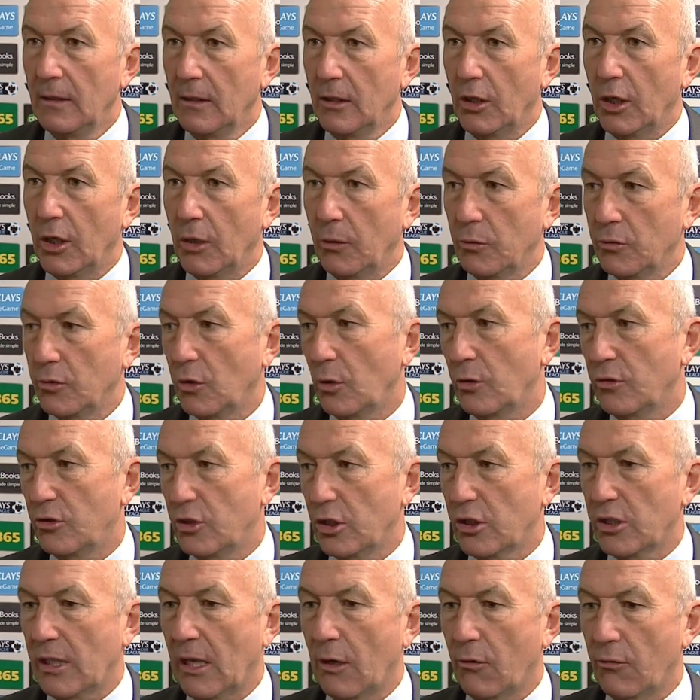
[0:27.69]
you know, it was
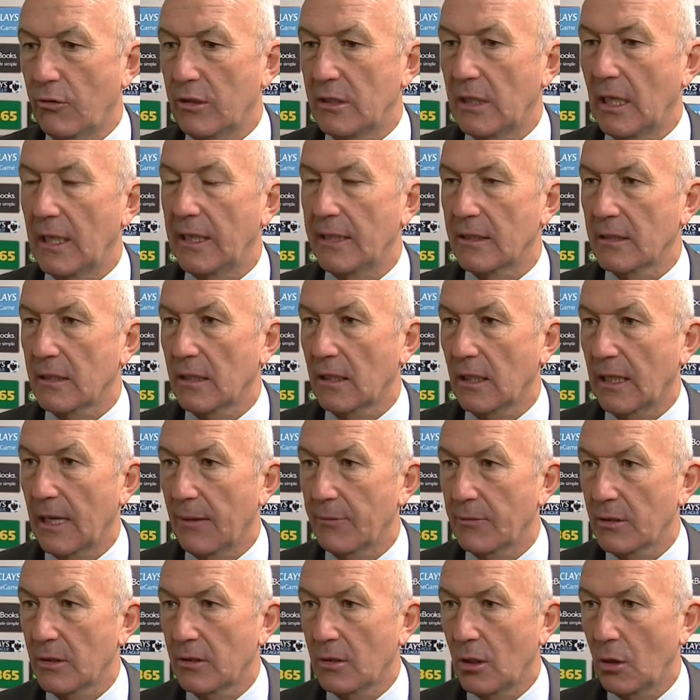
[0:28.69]
just our resilience that
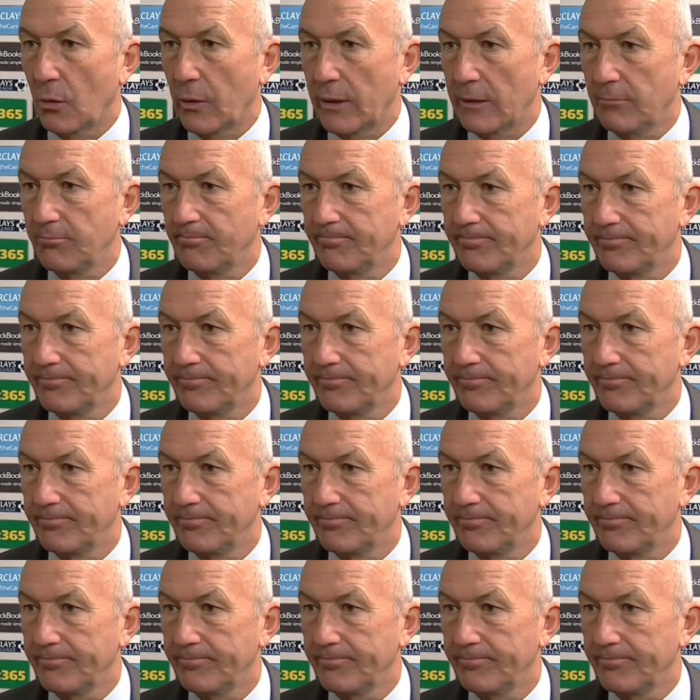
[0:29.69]
kept us going.